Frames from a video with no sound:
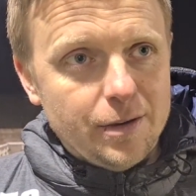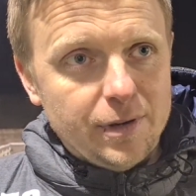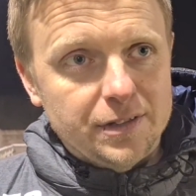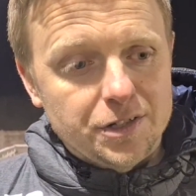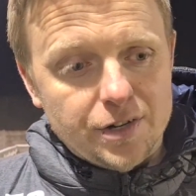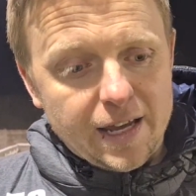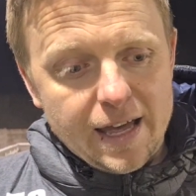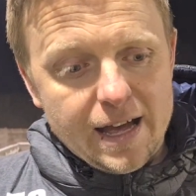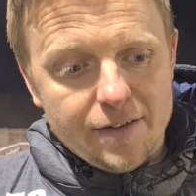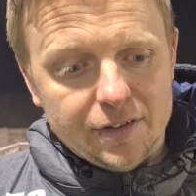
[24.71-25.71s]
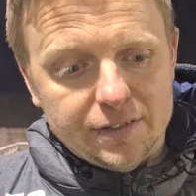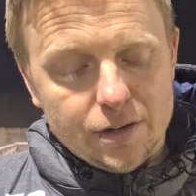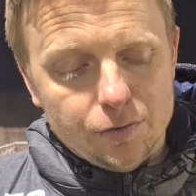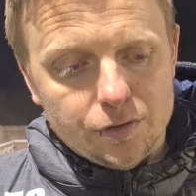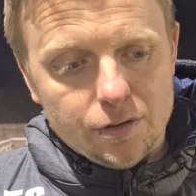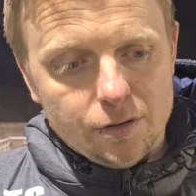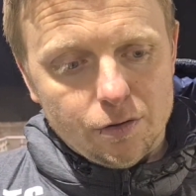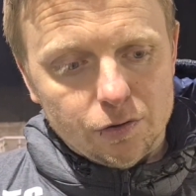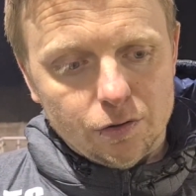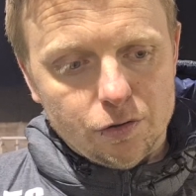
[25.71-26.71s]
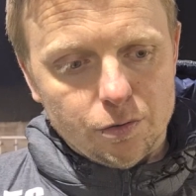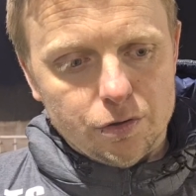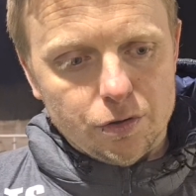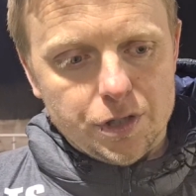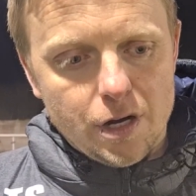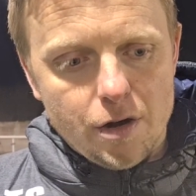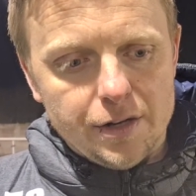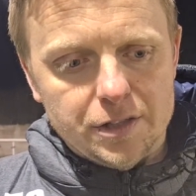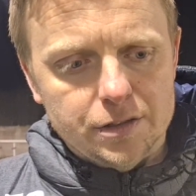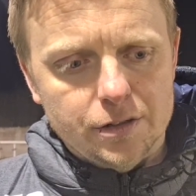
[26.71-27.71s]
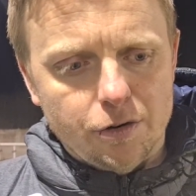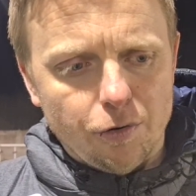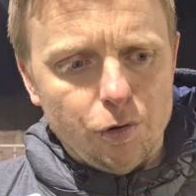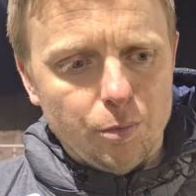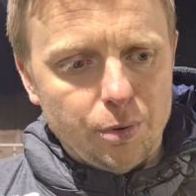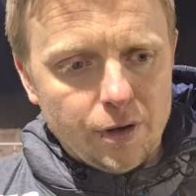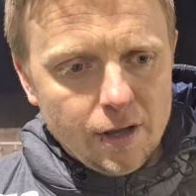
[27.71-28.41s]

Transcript: Like we had to drag it out of ourselves, and because because we're such an honest group